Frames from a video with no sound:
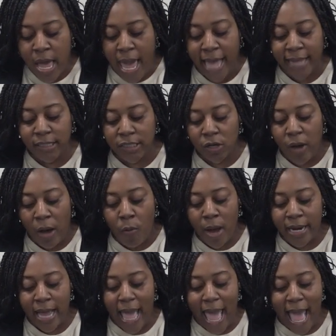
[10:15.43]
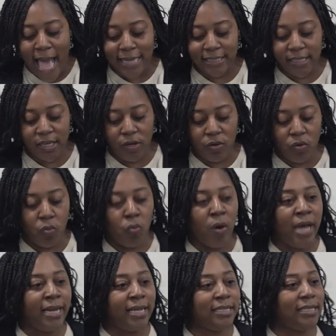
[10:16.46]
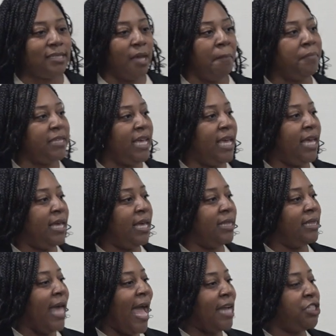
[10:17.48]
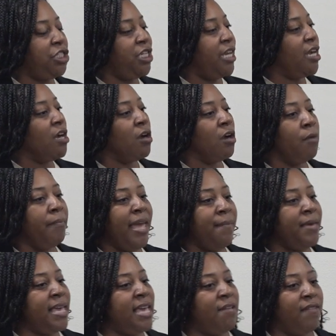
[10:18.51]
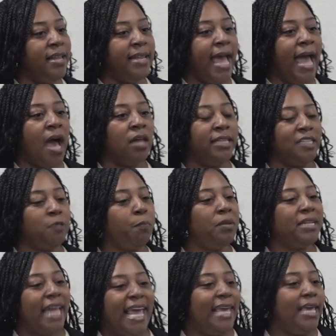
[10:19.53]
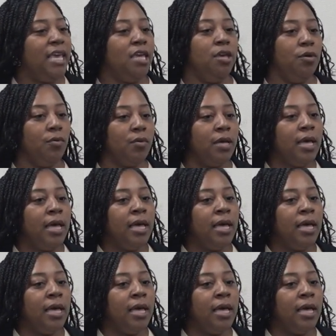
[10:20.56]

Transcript: And so I want to ask you, what is something last year or maybe even now that's plaguing you?